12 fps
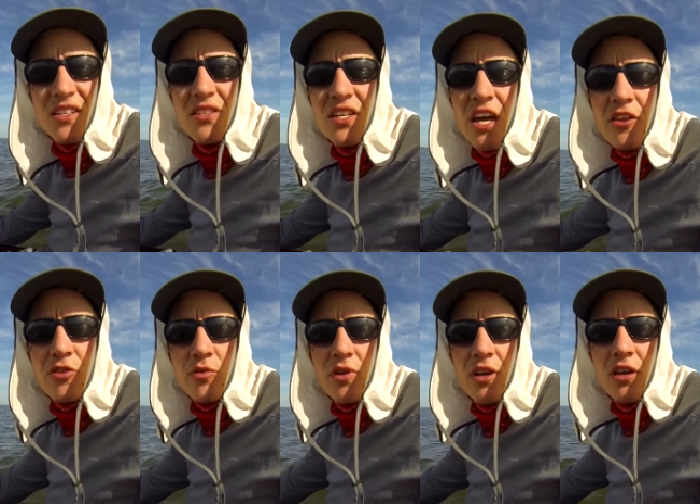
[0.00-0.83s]
Day
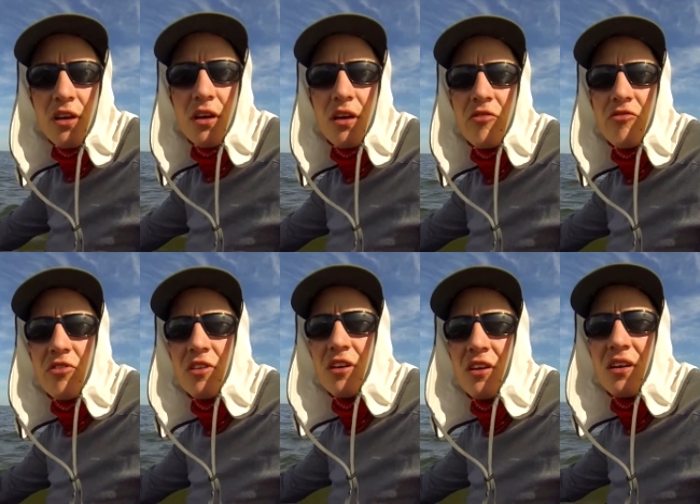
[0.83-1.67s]
3 of
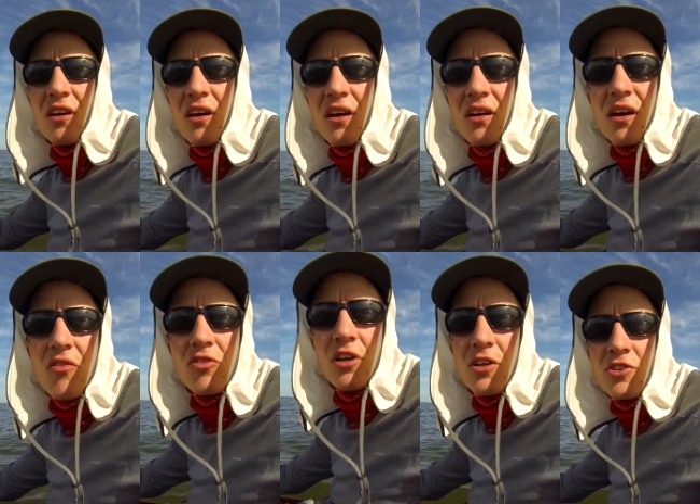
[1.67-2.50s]
the
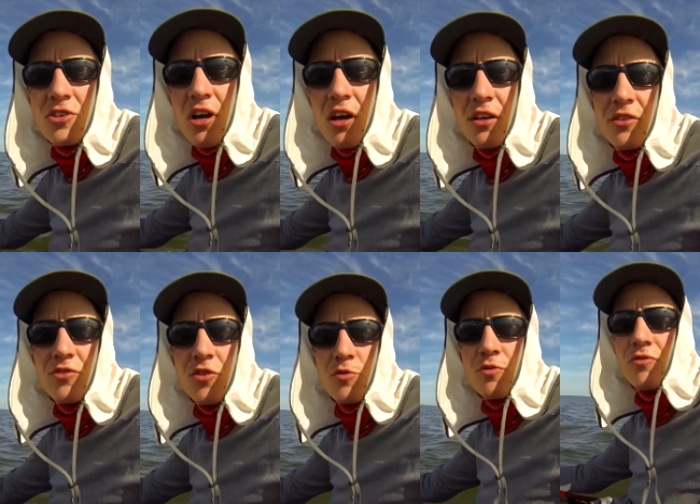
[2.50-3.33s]
Everglades Challenge,
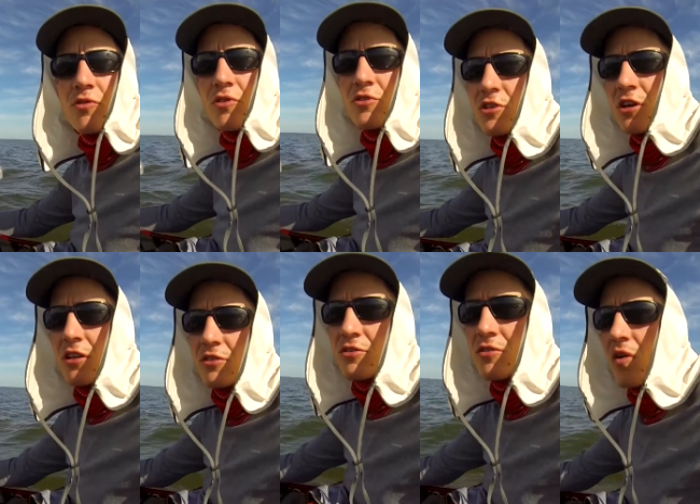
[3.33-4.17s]
Ultimate Water
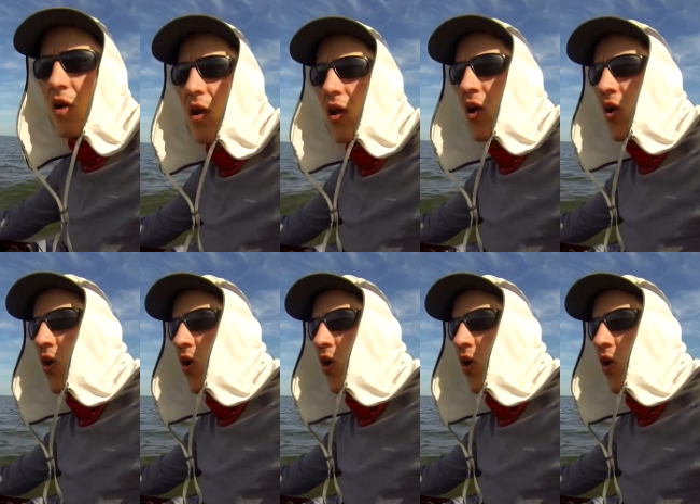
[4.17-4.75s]
Challenge.